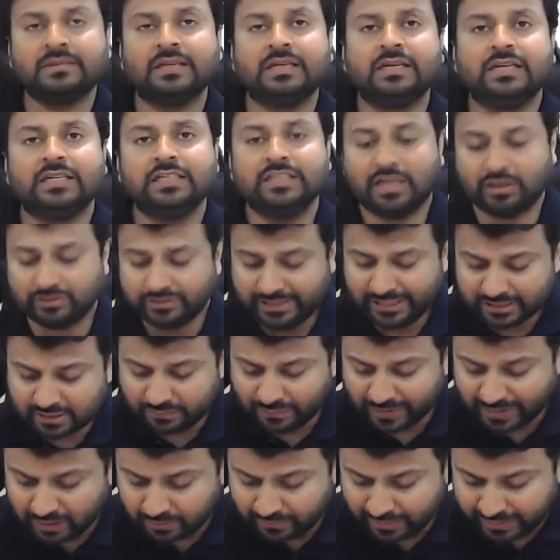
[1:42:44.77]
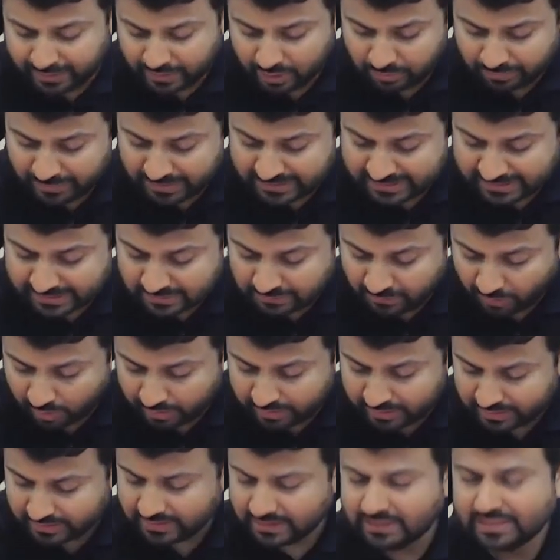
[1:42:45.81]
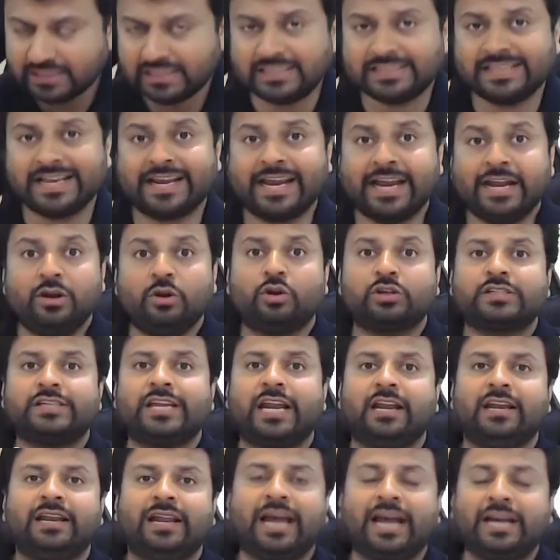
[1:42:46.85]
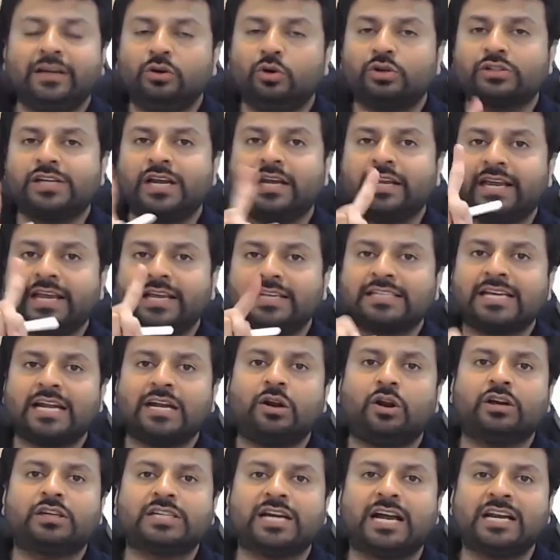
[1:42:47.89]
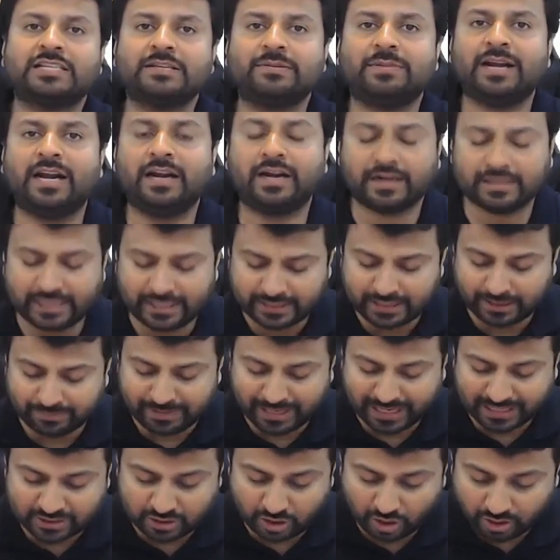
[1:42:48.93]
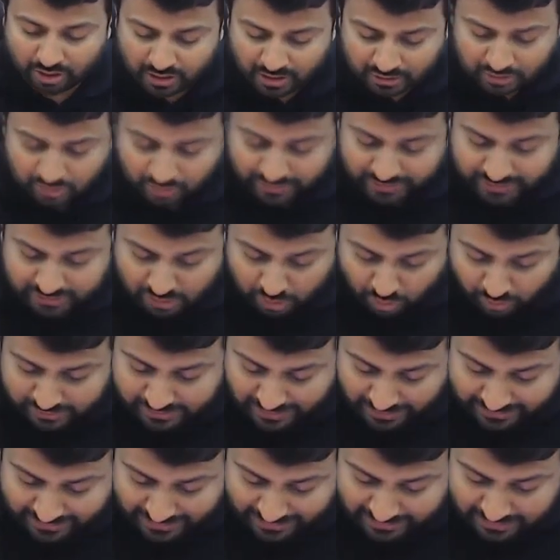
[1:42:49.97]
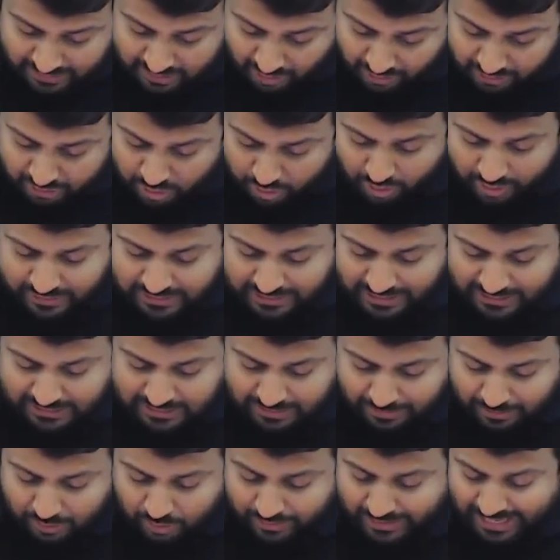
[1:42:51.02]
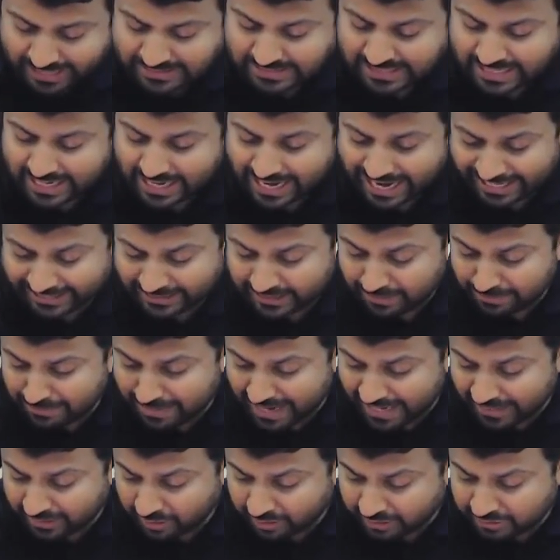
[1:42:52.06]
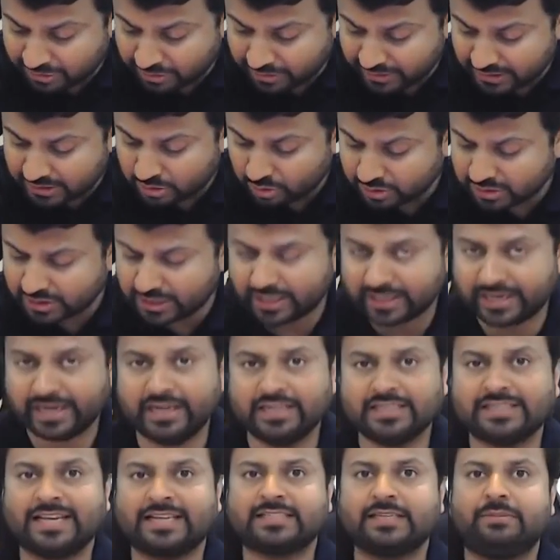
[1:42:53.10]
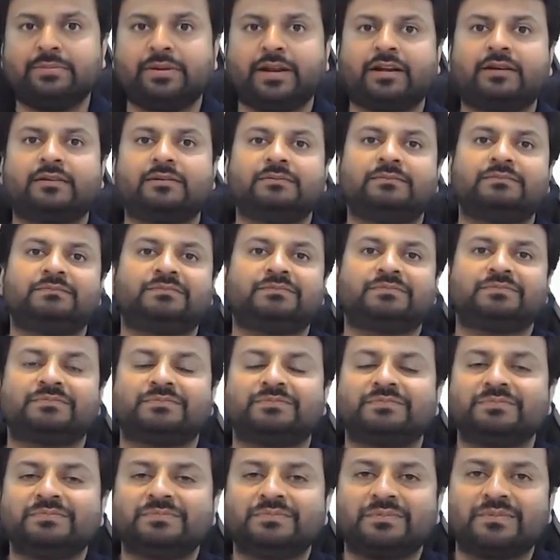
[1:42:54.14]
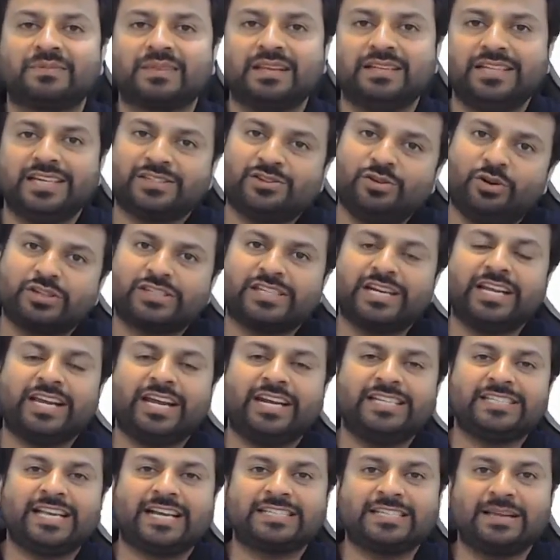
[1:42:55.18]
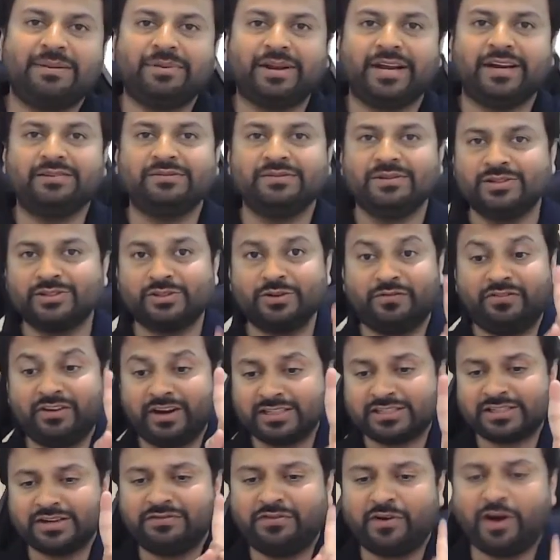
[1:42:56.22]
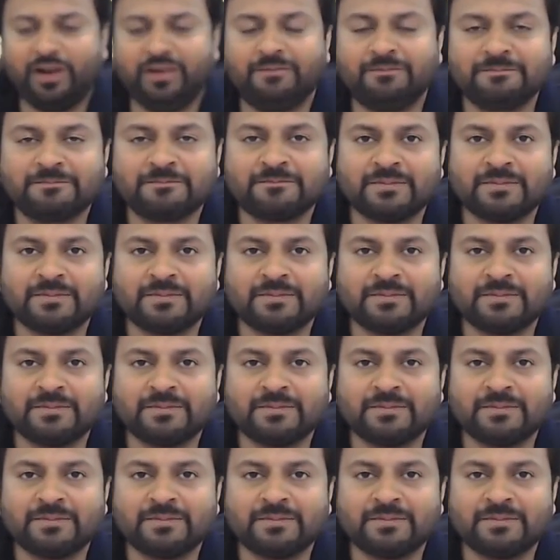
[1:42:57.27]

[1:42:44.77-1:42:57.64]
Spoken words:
Now, this 120 rupees is what? Is again notional, and notional gains are not chargeable under the income tax law. So, this notional gain is also not chargeable to tax, and in MAT also this notional gain is exempted. This notional gain is exempted. So, first of all,